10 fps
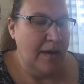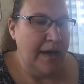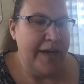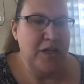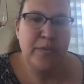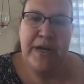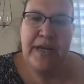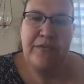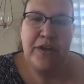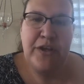I just want to
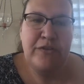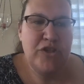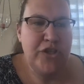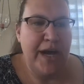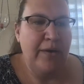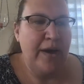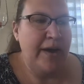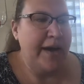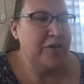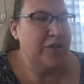give a huge shout out
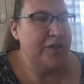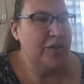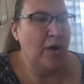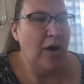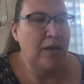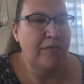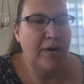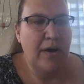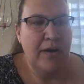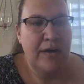actually to all of
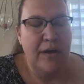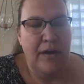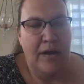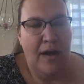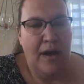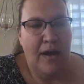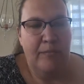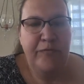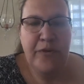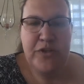our
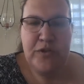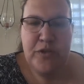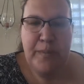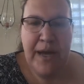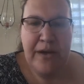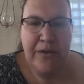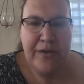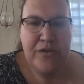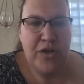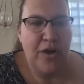first
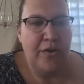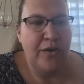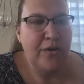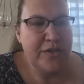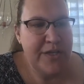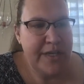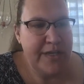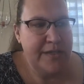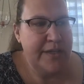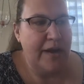responders, our
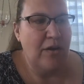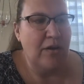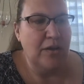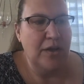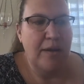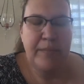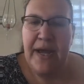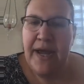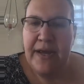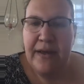nurses that are
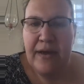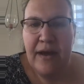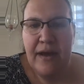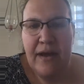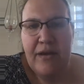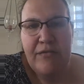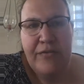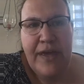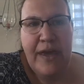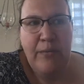alumni
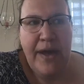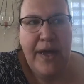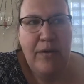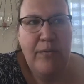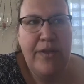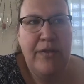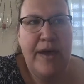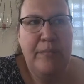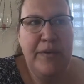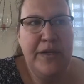of Gateway, whether
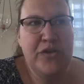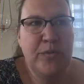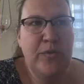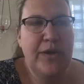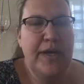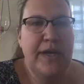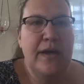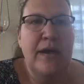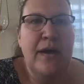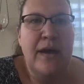that means you're
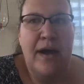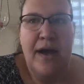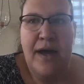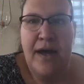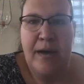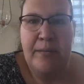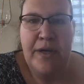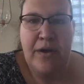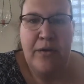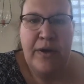working in
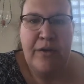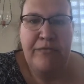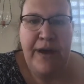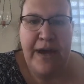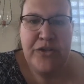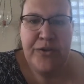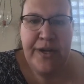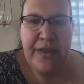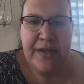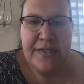a
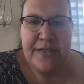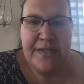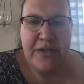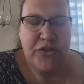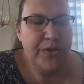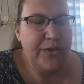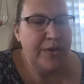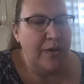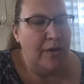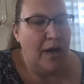factory that's
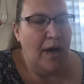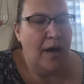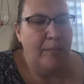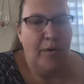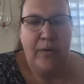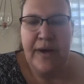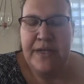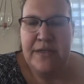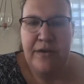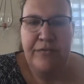essential, or
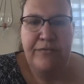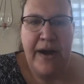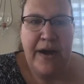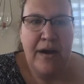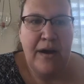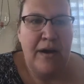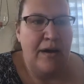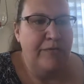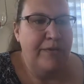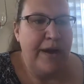as a
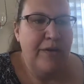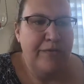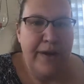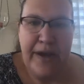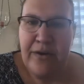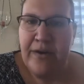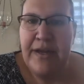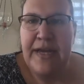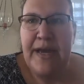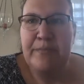firefighter,
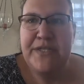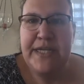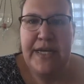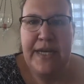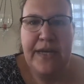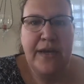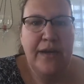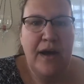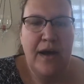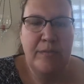EMT,
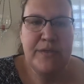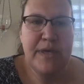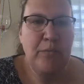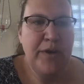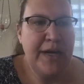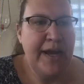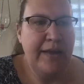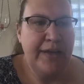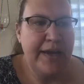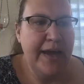someone in allied